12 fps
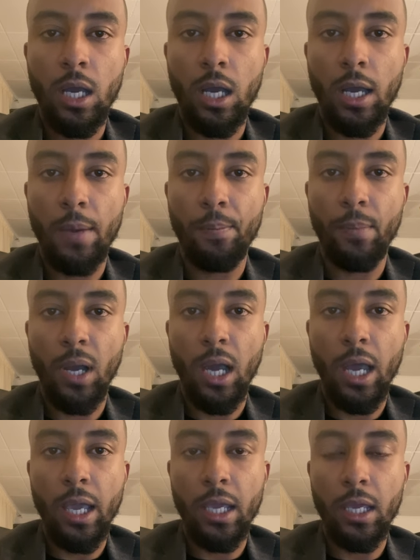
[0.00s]

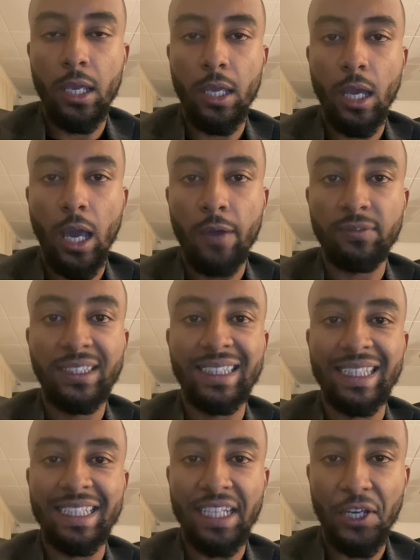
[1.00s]
I have
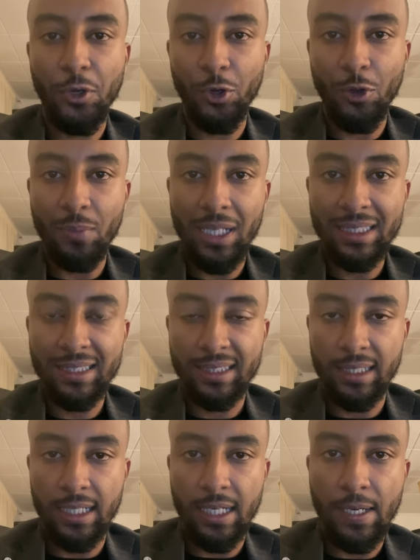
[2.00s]
studied economics
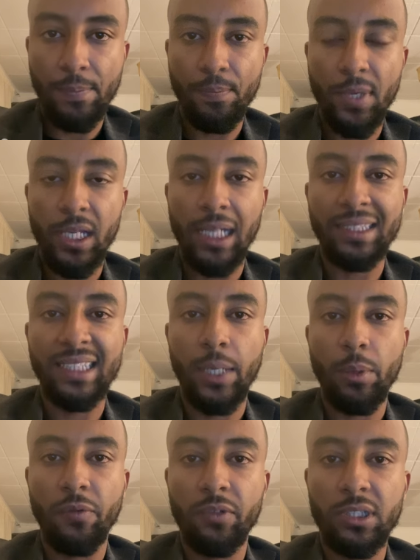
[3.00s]
at
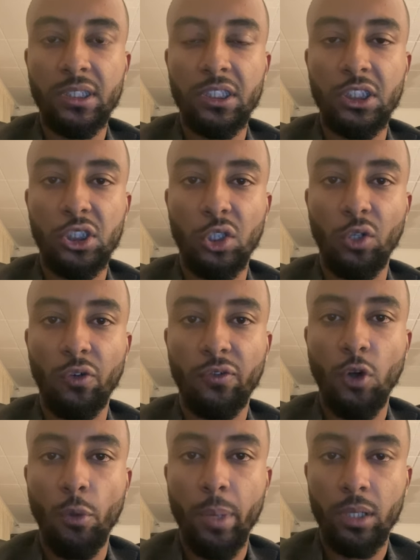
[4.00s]
Cyber University School of
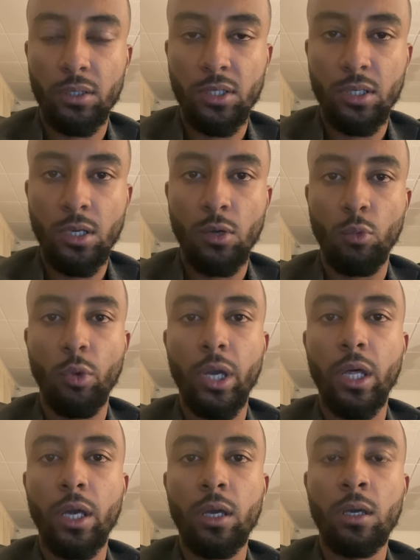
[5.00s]
Commerce,
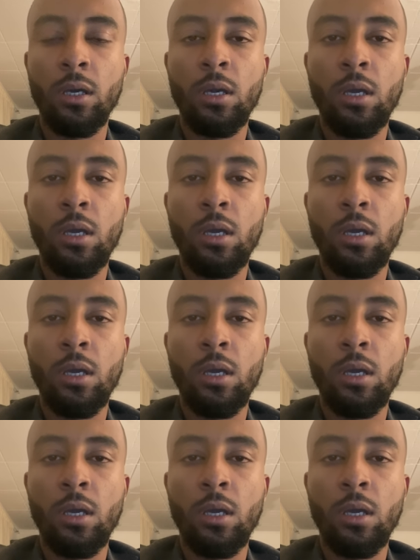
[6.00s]
where